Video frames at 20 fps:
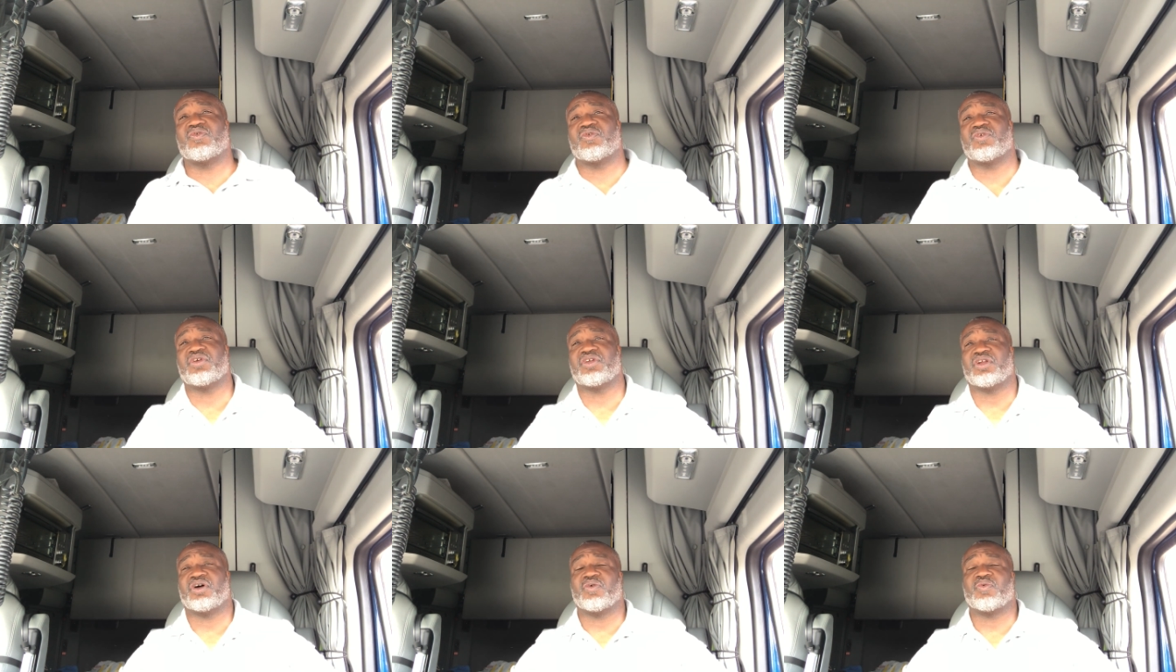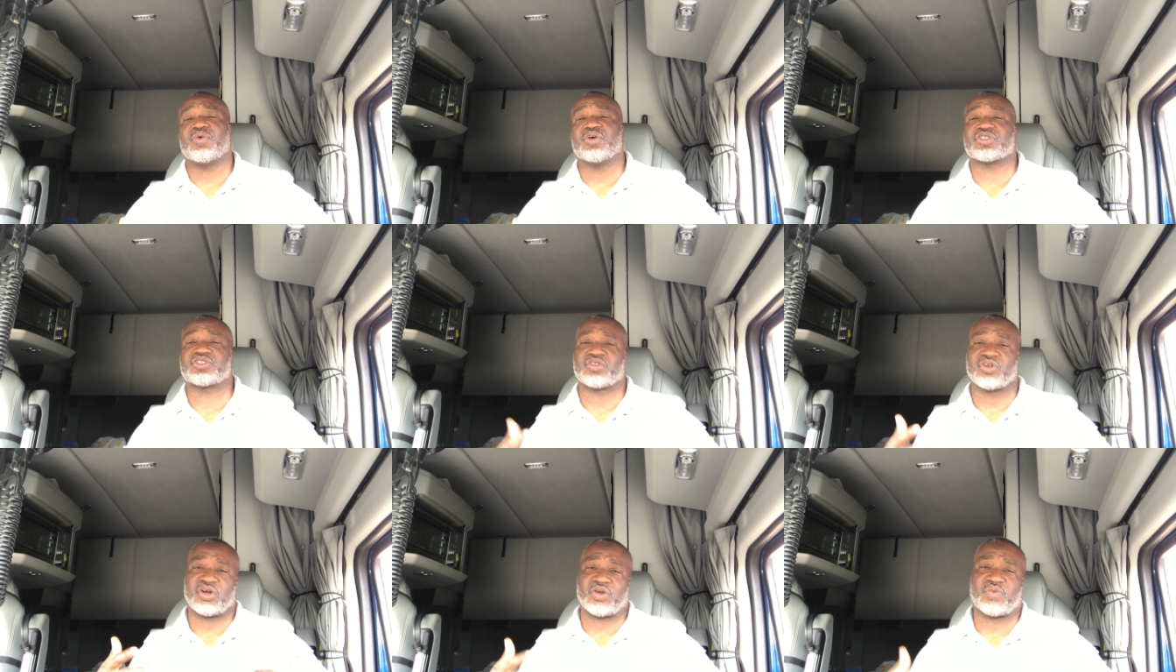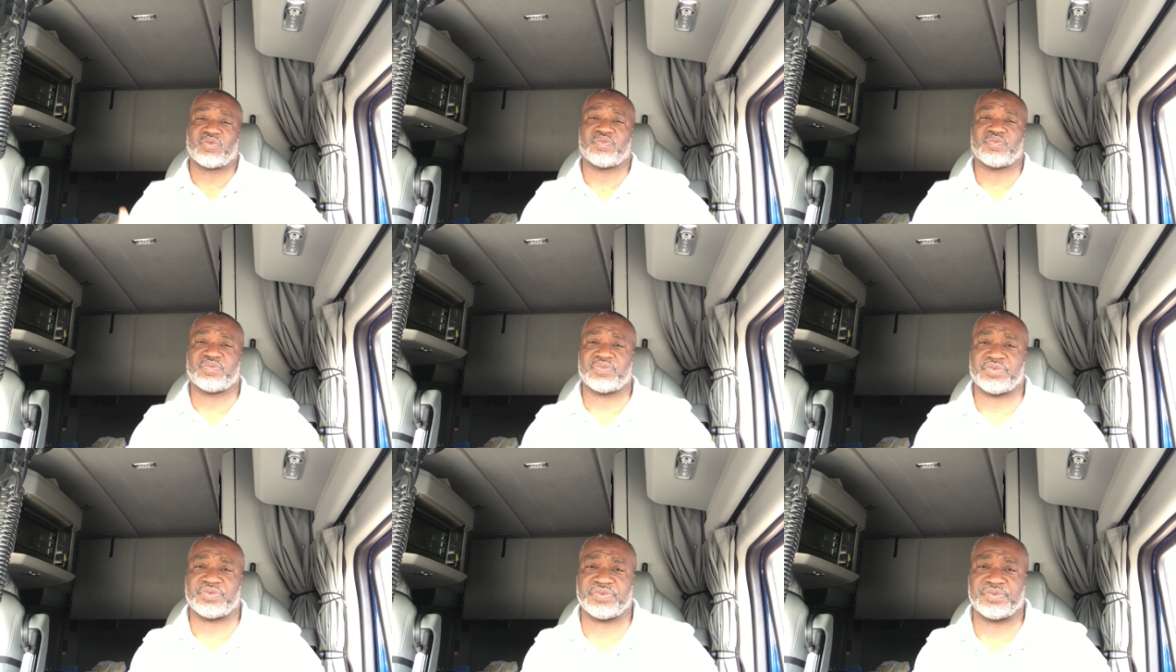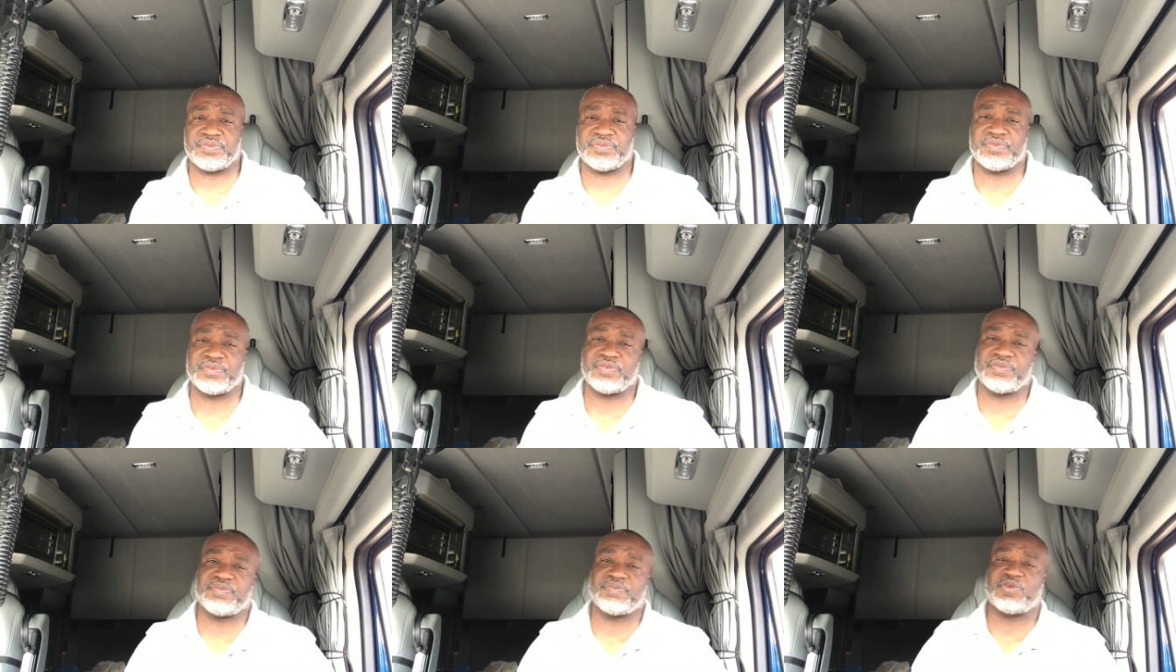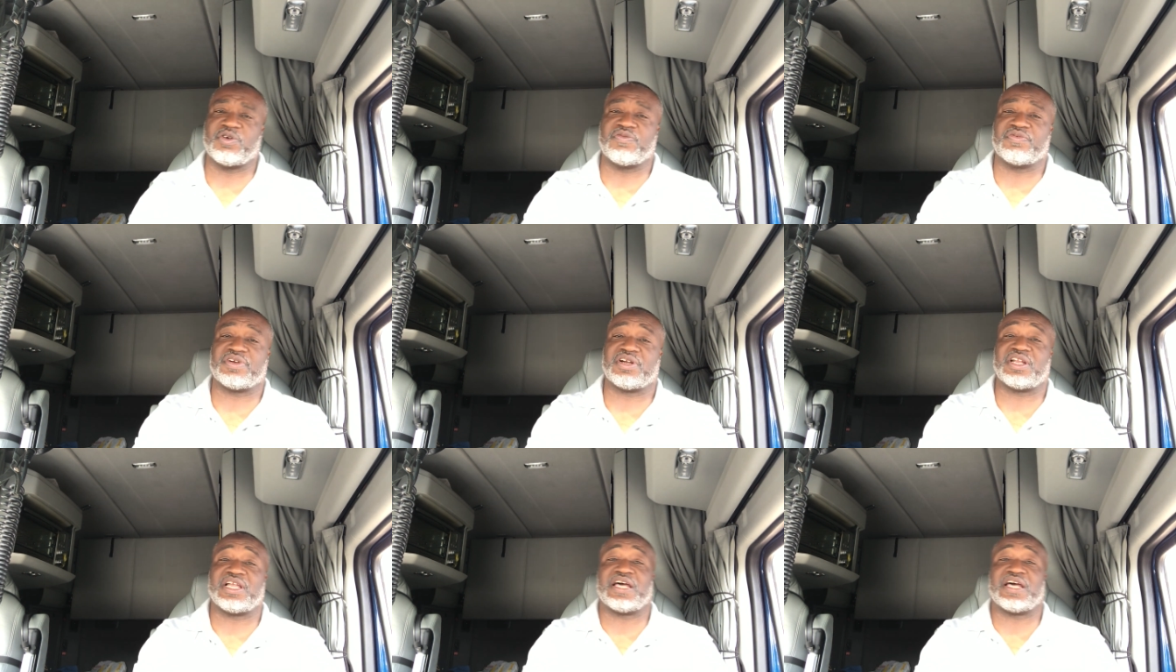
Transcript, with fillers: you know, we'll start moving a